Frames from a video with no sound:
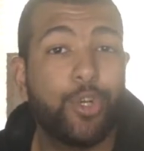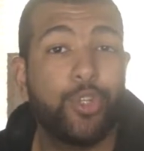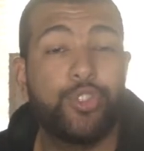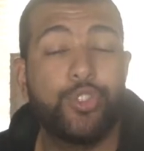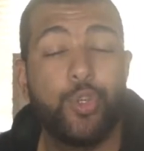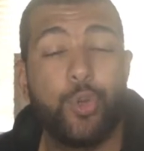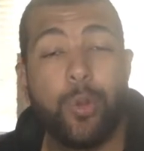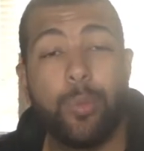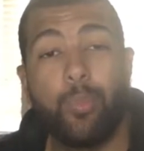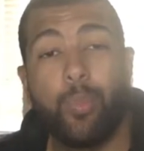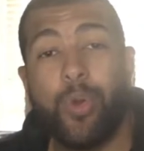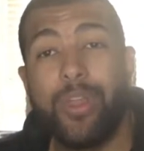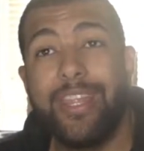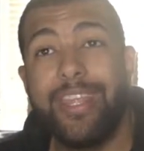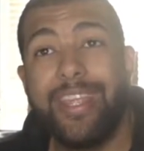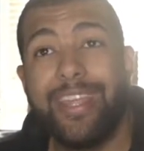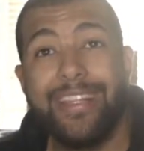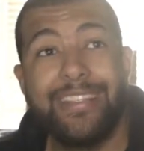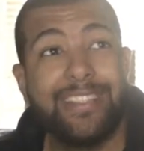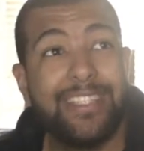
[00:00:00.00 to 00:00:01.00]
to him when he
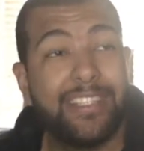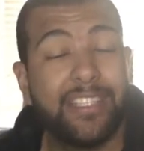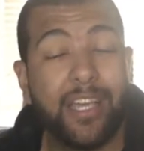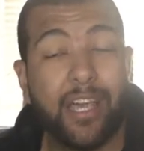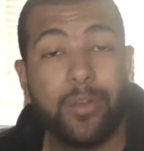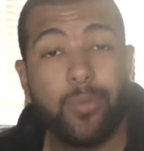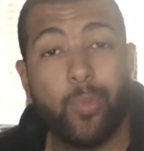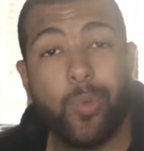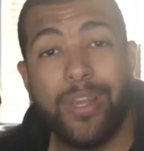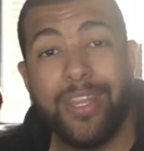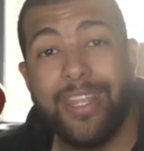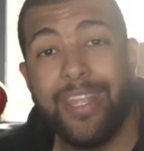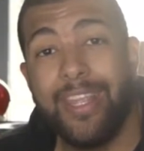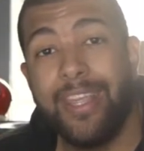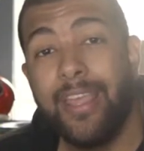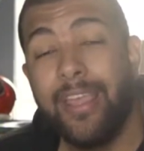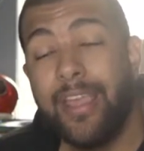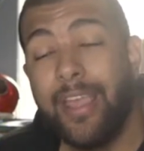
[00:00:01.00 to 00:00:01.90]
gets it done, when he